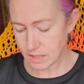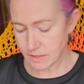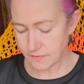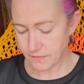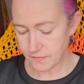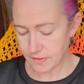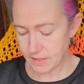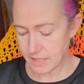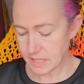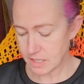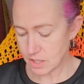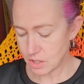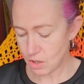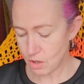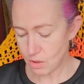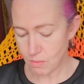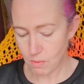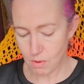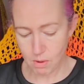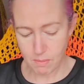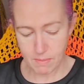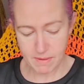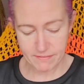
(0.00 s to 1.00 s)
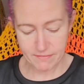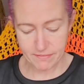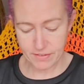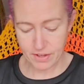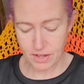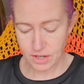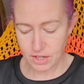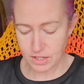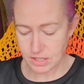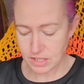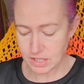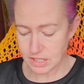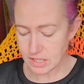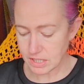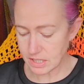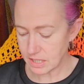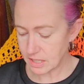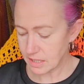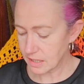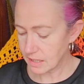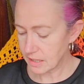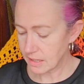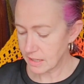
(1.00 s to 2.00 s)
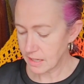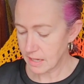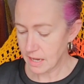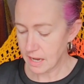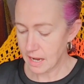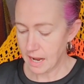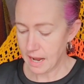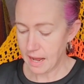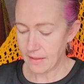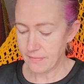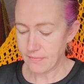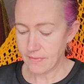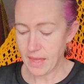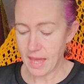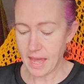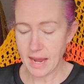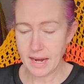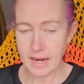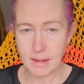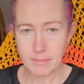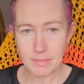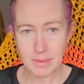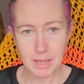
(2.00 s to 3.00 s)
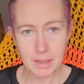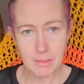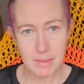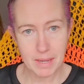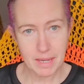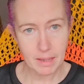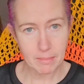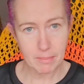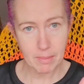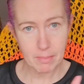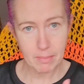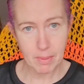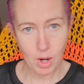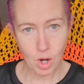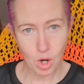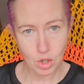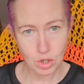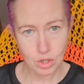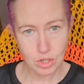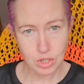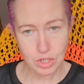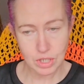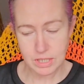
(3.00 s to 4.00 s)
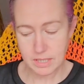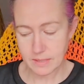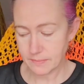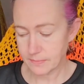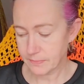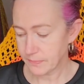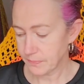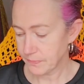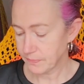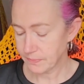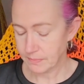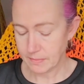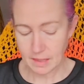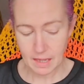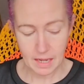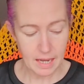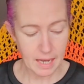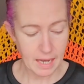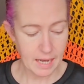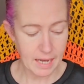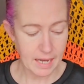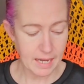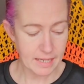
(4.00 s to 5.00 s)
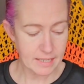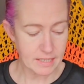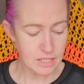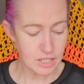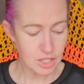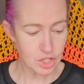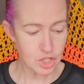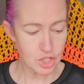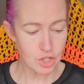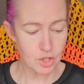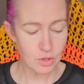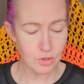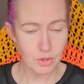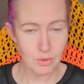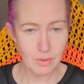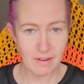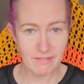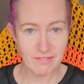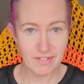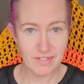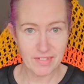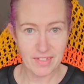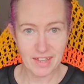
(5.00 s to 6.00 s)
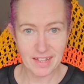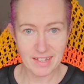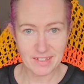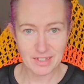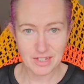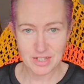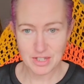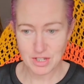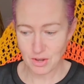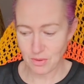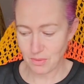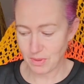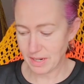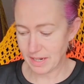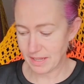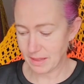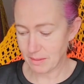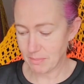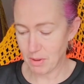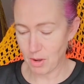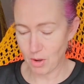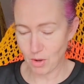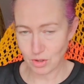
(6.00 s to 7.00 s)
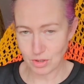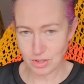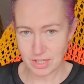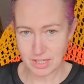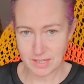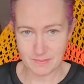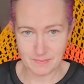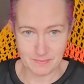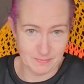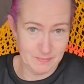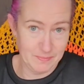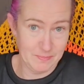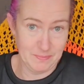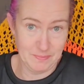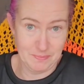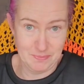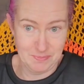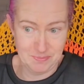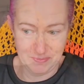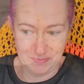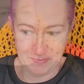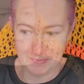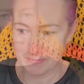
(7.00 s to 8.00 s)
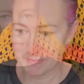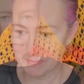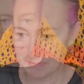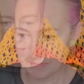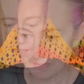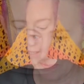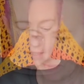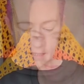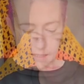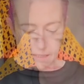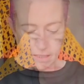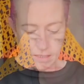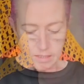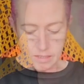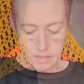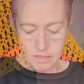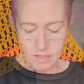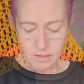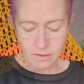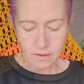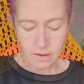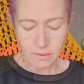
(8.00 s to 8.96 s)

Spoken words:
for this ear warmer first, and then I'm going to make up a box and show you everything that's going in the box. So I've